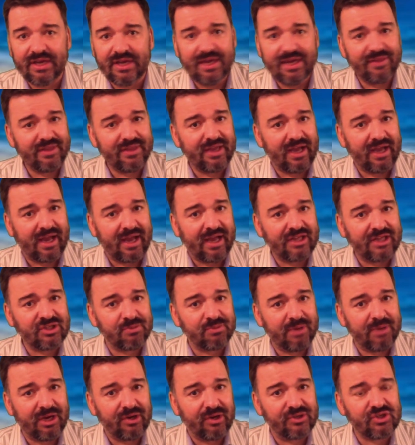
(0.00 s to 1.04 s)
The odds
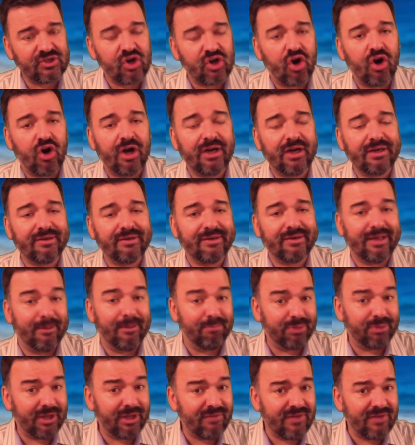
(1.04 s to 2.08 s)
makers aren't
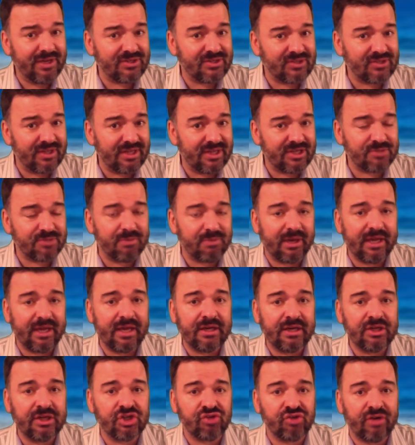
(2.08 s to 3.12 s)
oblivious to this by
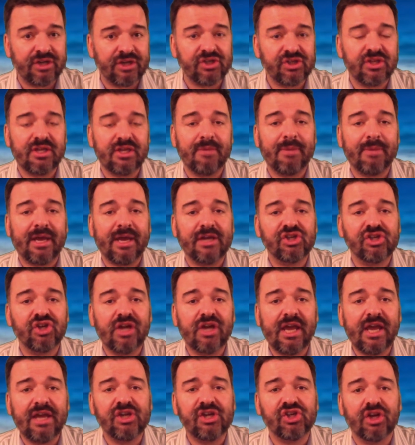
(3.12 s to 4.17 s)
any stretch of the
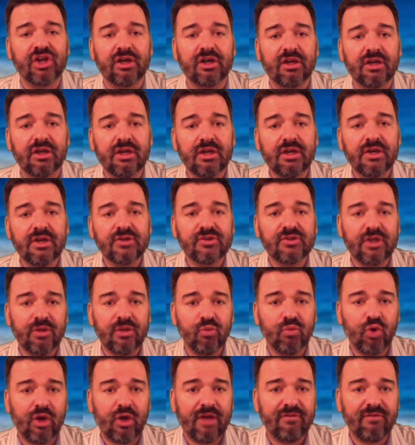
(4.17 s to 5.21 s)
imagination, so they
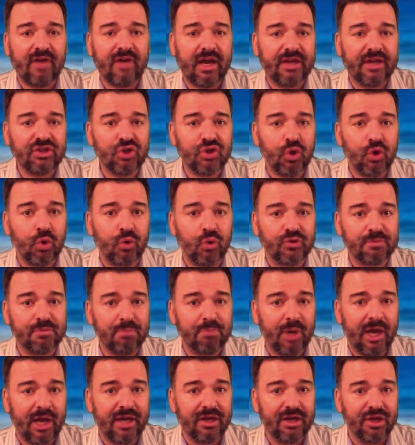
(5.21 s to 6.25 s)
will have high totals.
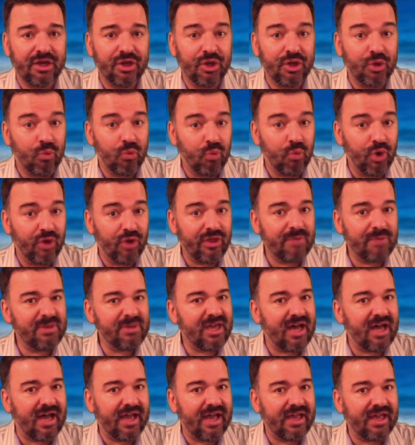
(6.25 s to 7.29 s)
But will they be
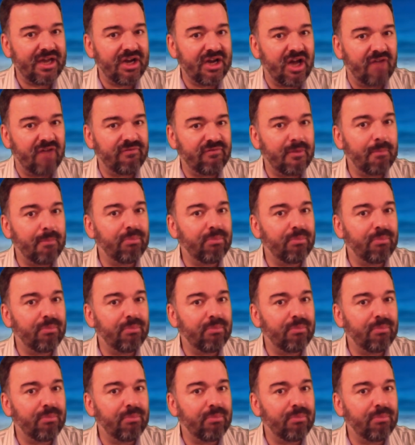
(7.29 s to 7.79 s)
high enough?